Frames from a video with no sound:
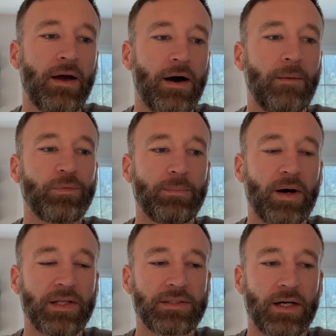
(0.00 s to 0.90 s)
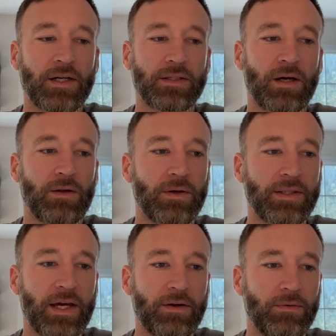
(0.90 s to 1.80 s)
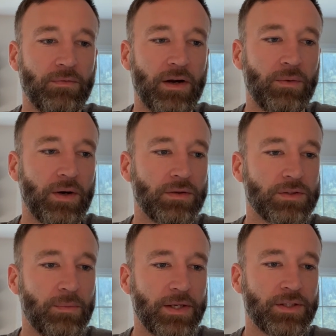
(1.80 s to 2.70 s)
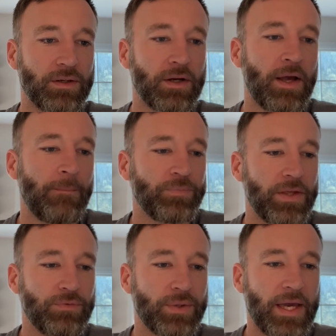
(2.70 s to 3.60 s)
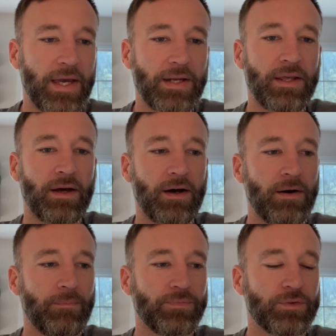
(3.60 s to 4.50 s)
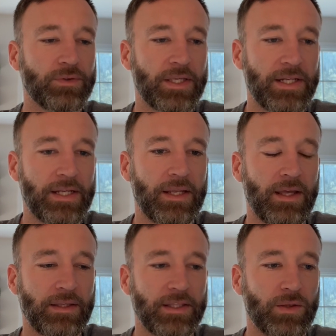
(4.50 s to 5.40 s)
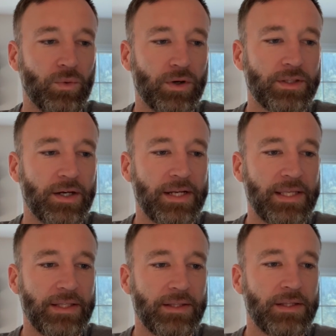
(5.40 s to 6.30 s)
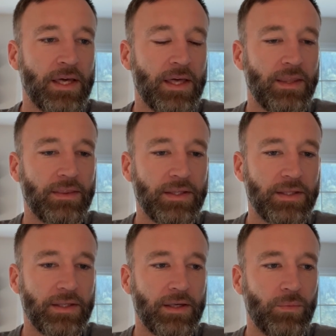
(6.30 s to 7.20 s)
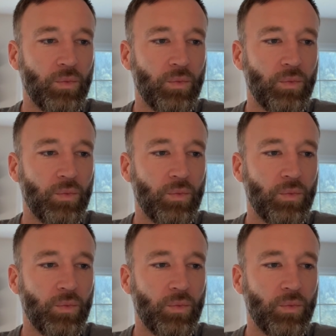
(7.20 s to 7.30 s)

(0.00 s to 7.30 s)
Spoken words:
Your body's not going to tolerate that very well. So make sure if you can get the work done in the